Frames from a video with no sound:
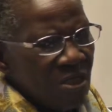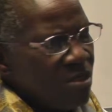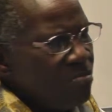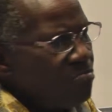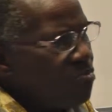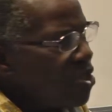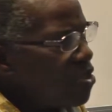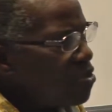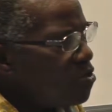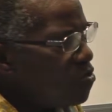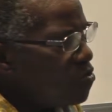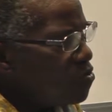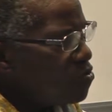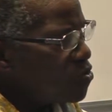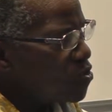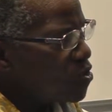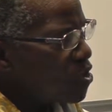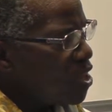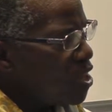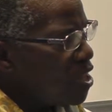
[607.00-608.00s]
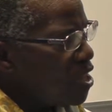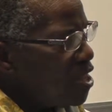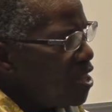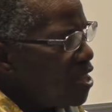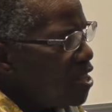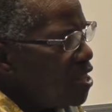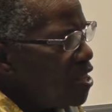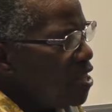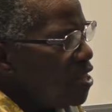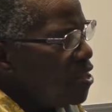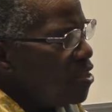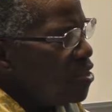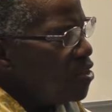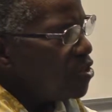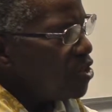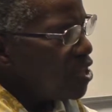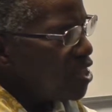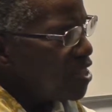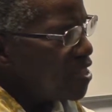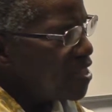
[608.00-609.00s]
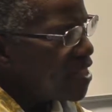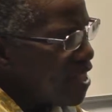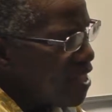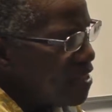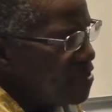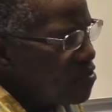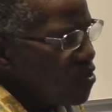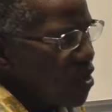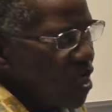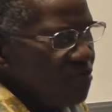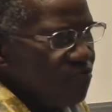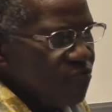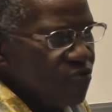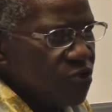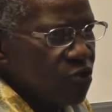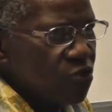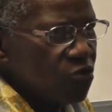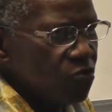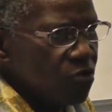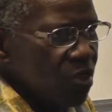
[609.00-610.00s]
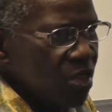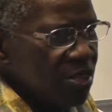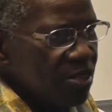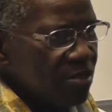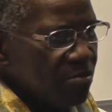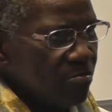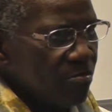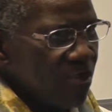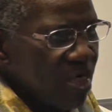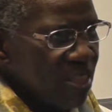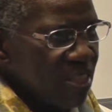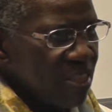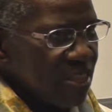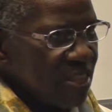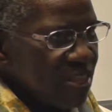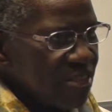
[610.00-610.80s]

because she says, I've stolen her money.